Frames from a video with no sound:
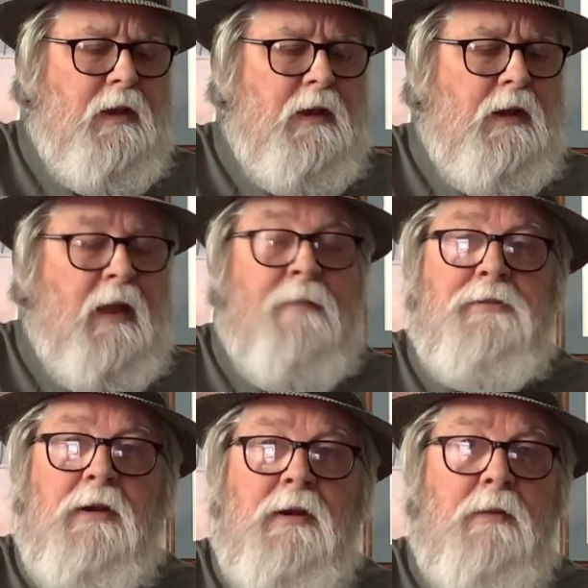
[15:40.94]

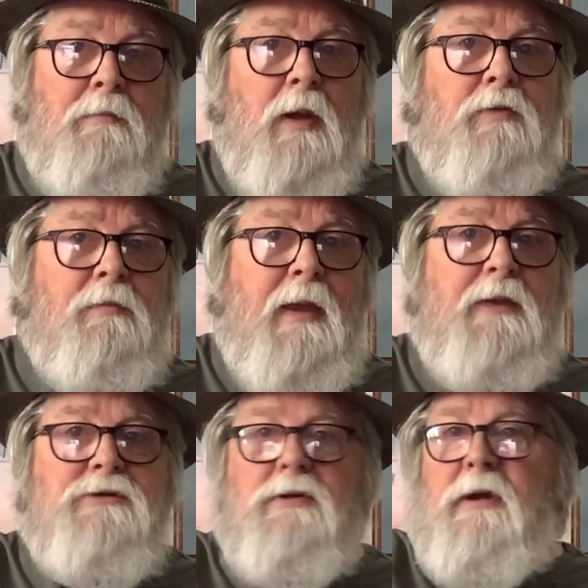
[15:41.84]
Clapton did both
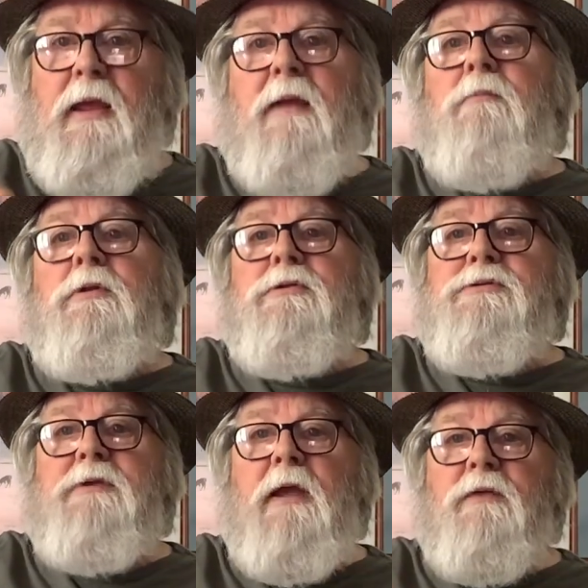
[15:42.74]
major and blues
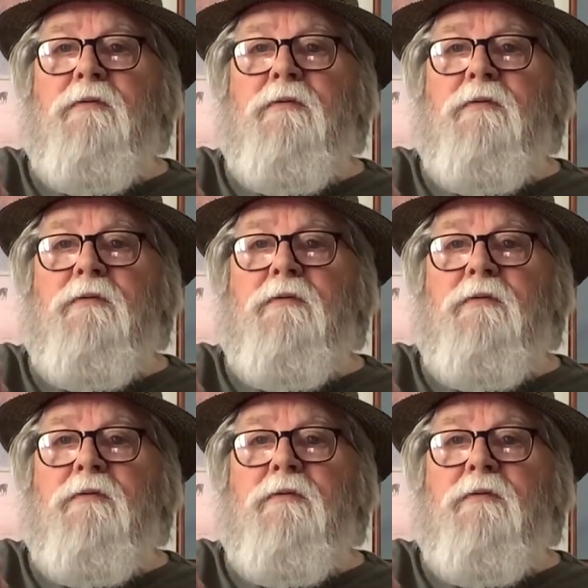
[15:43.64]
scales.